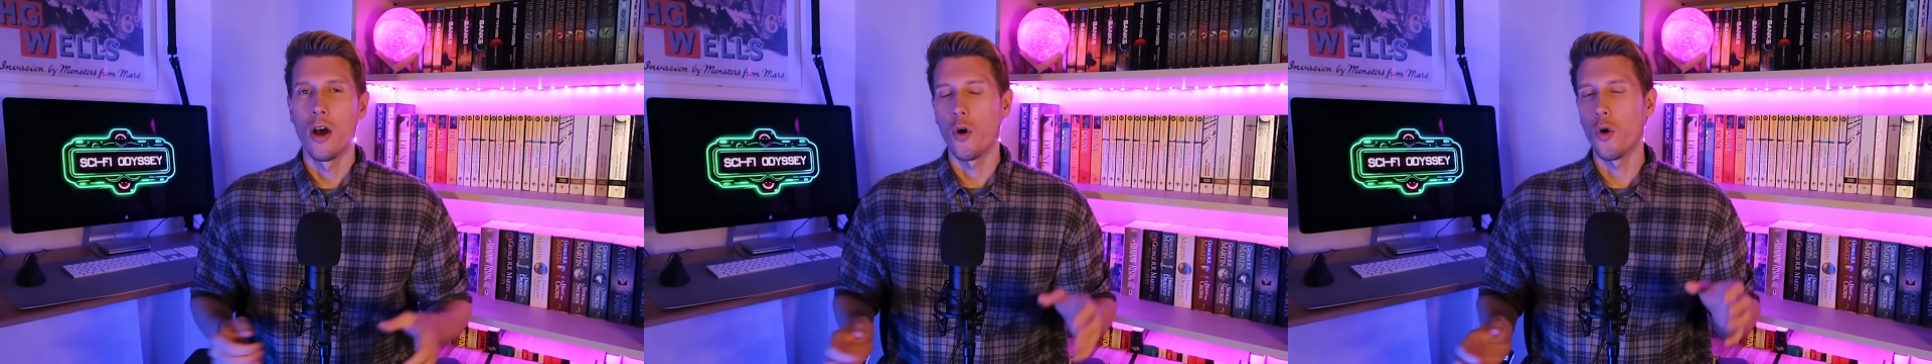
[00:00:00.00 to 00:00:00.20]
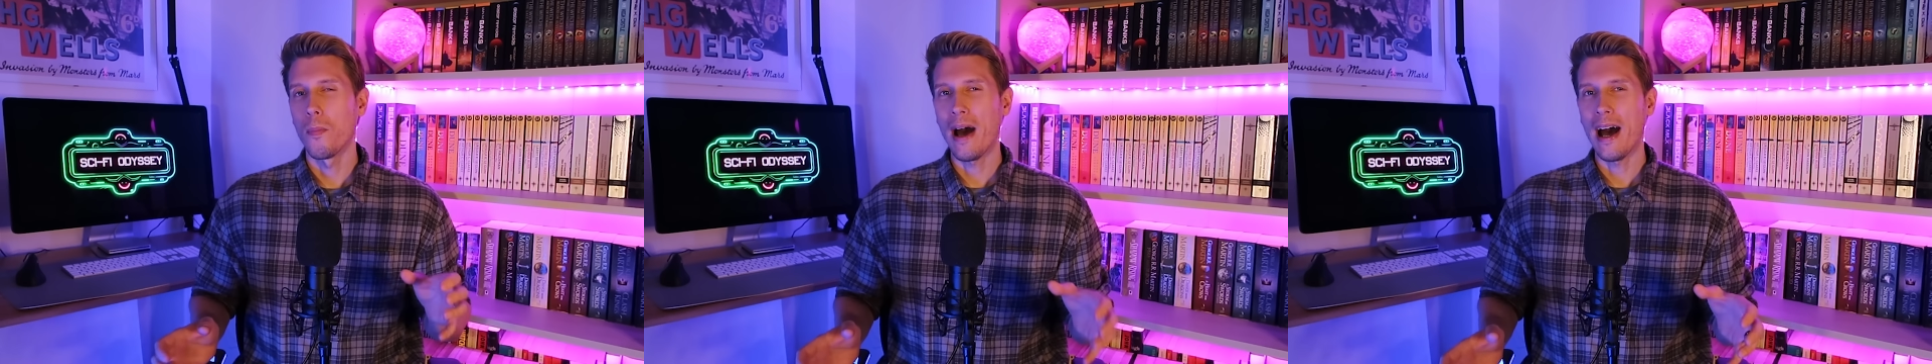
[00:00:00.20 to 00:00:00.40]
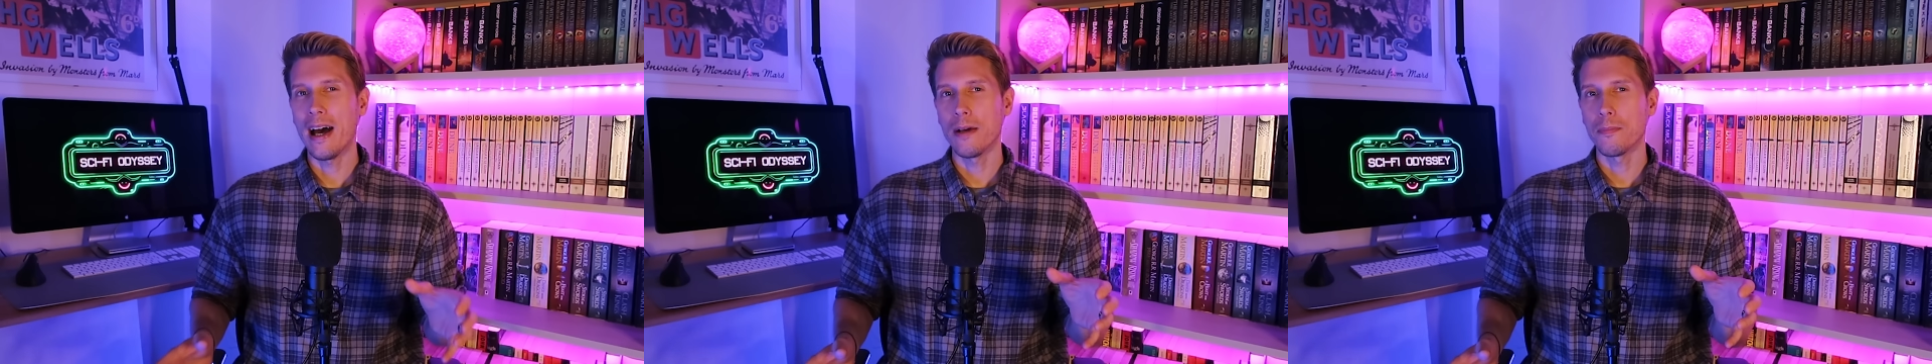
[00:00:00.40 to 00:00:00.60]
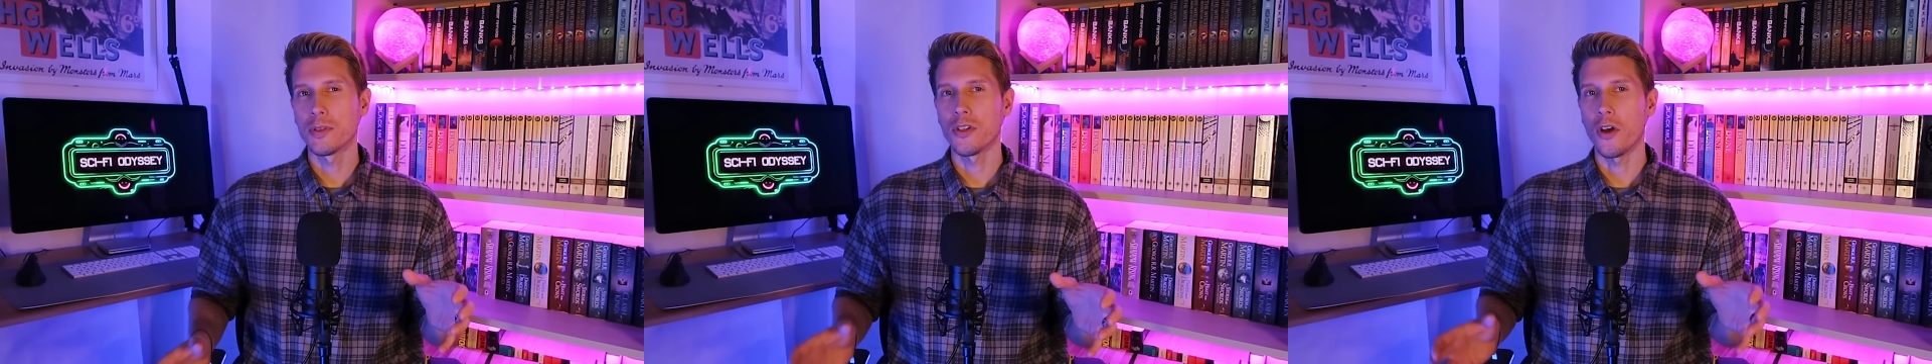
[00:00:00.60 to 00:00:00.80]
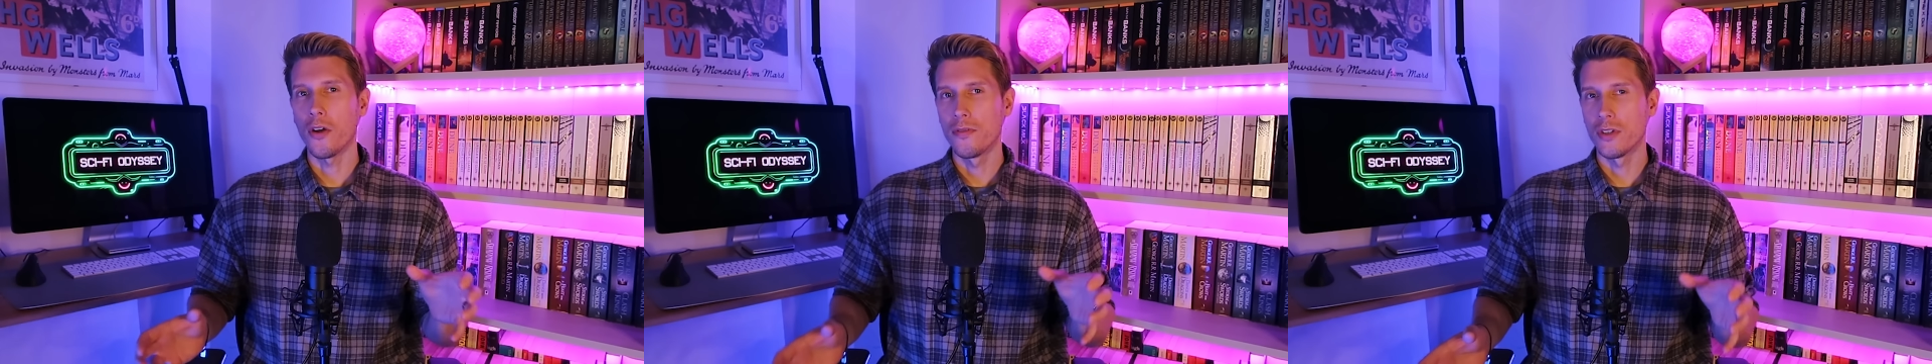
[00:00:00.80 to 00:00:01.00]
or
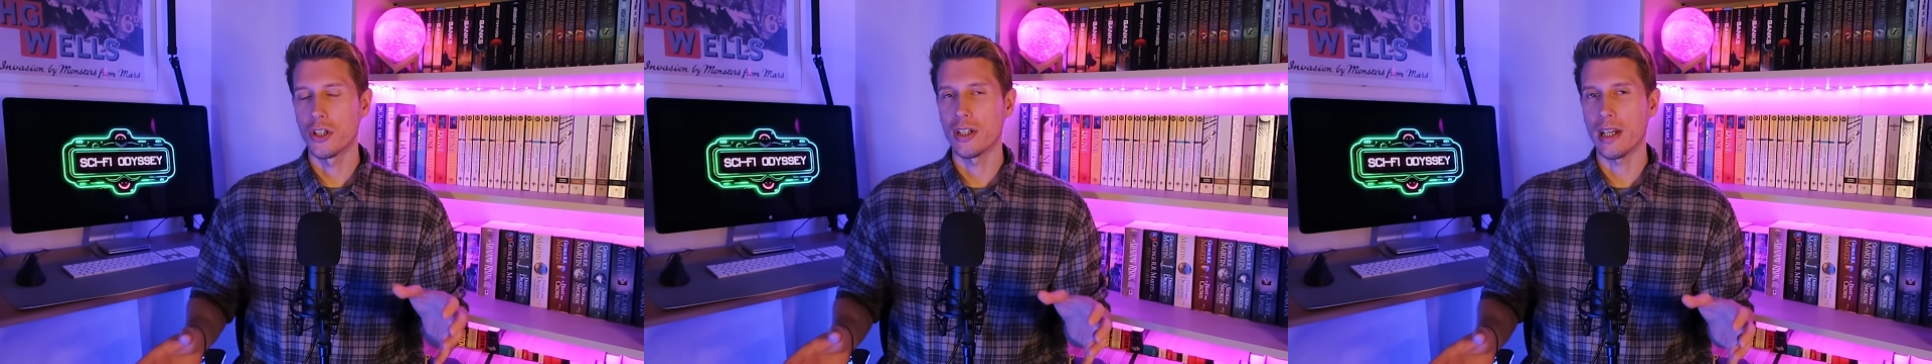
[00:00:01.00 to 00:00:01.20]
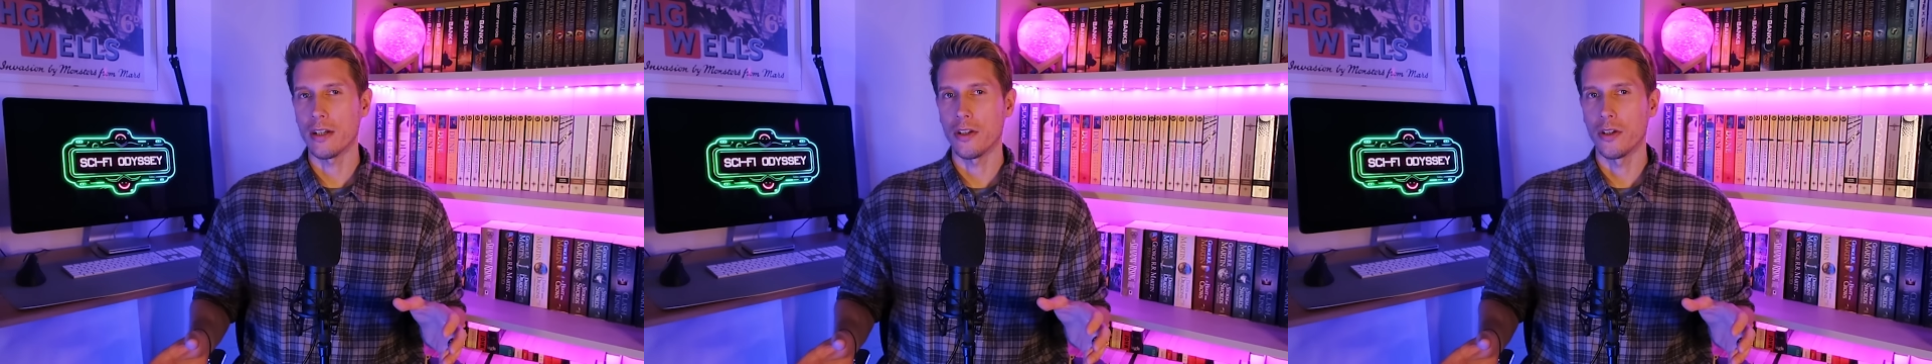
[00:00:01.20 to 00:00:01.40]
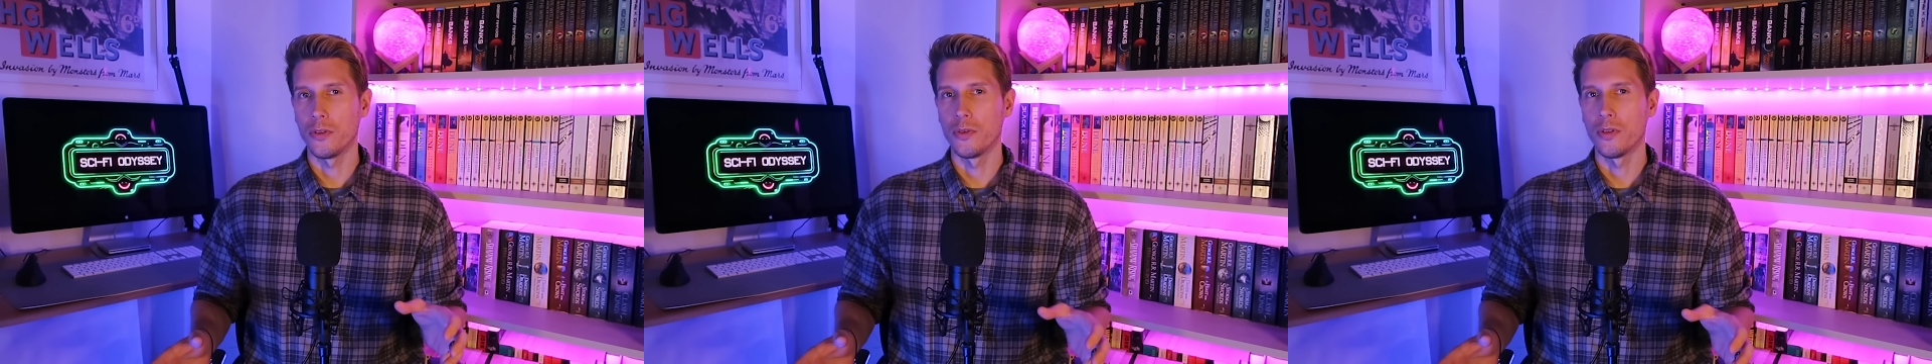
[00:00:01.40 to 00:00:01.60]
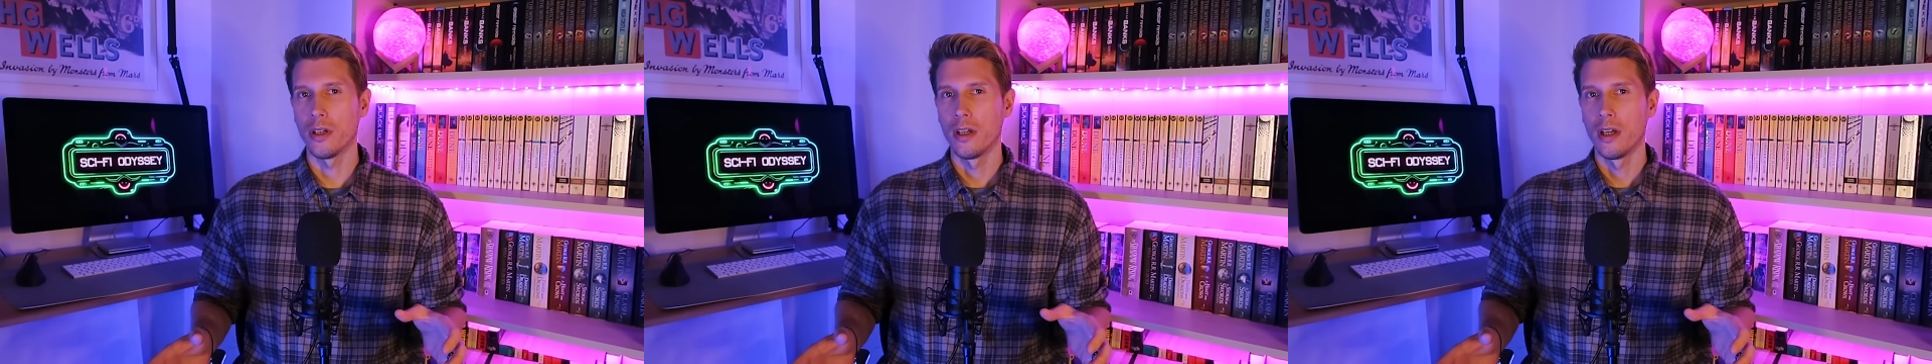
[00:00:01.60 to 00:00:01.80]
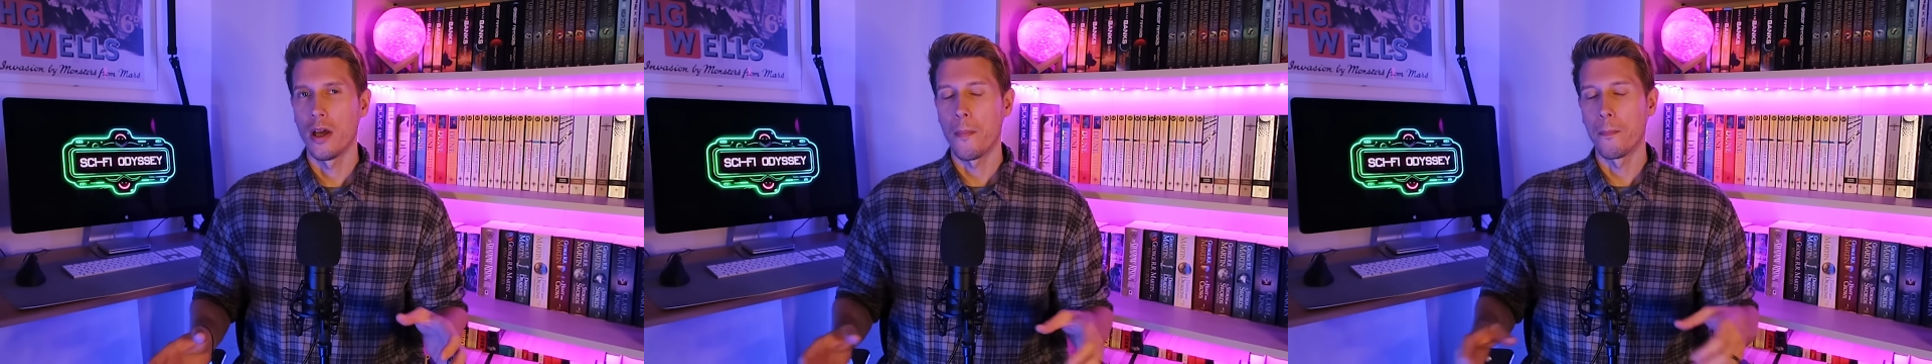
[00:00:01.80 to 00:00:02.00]
perhaps overshadowed